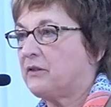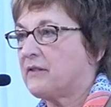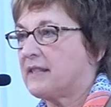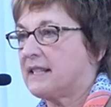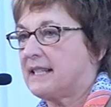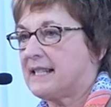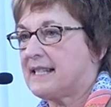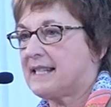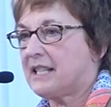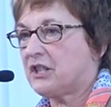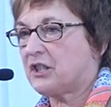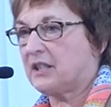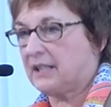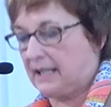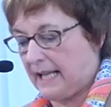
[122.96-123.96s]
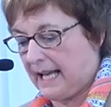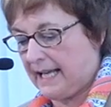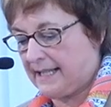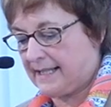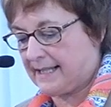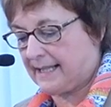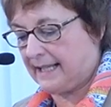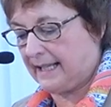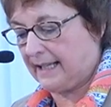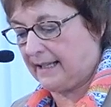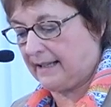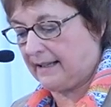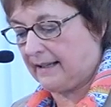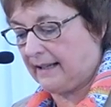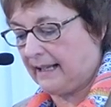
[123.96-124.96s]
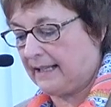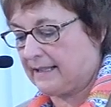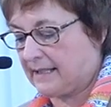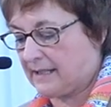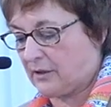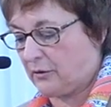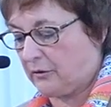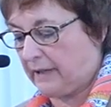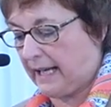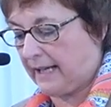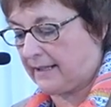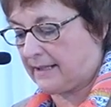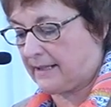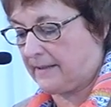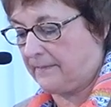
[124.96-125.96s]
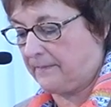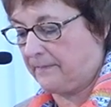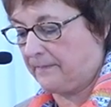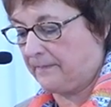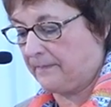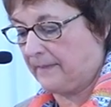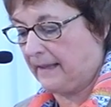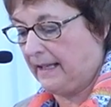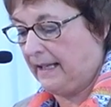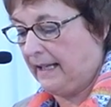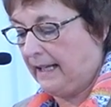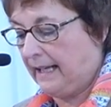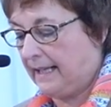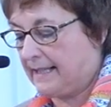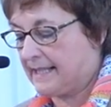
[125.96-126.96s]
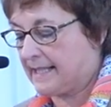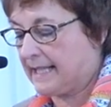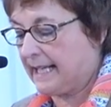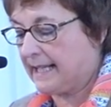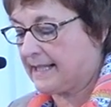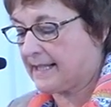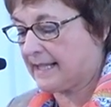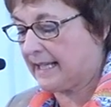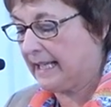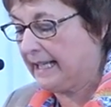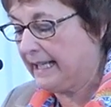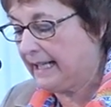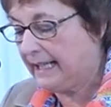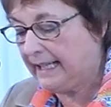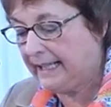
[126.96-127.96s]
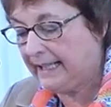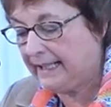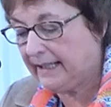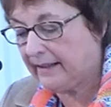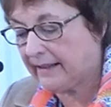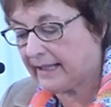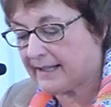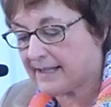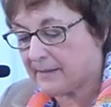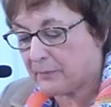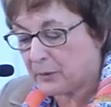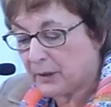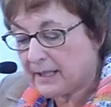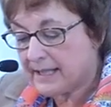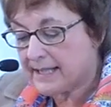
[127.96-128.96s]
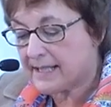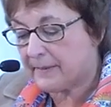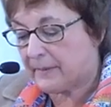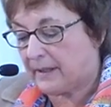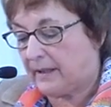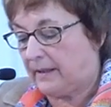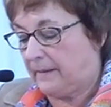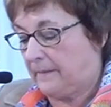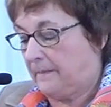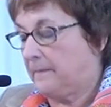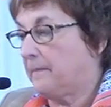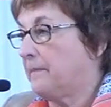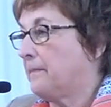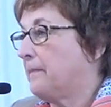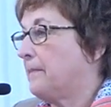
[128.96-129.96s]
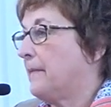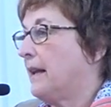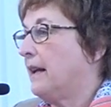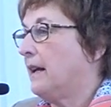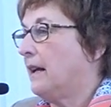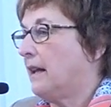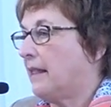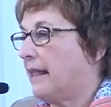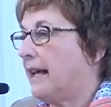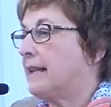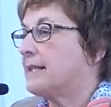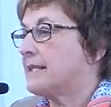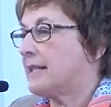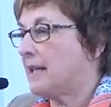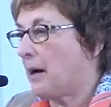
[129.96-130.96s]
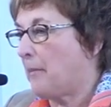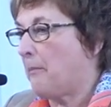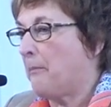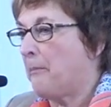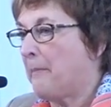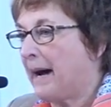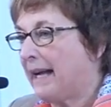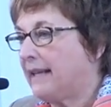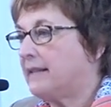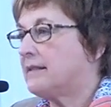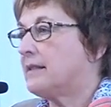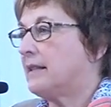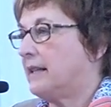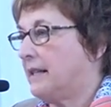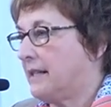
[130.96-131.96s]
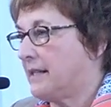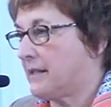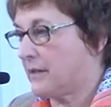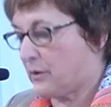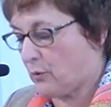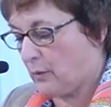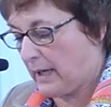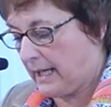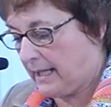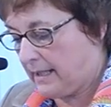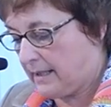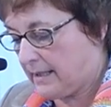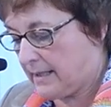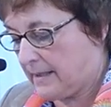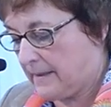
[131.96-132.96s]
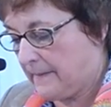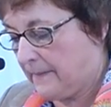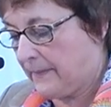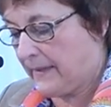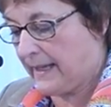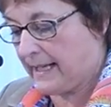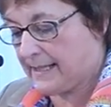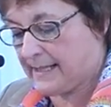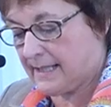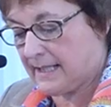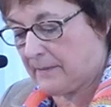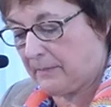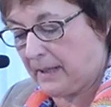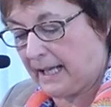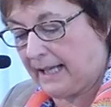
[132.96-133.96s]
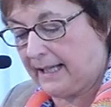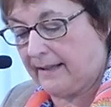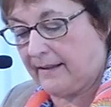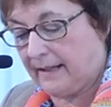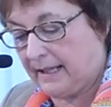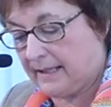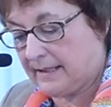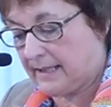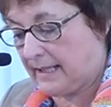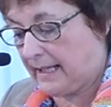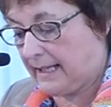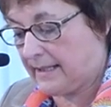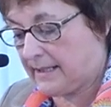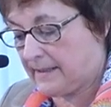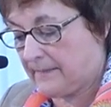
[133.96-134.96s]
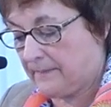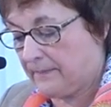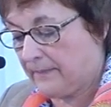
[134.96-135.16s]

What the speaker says: to the decision, I think it is correct. It states clearly that the principle that might is right doesn't apply in the internet.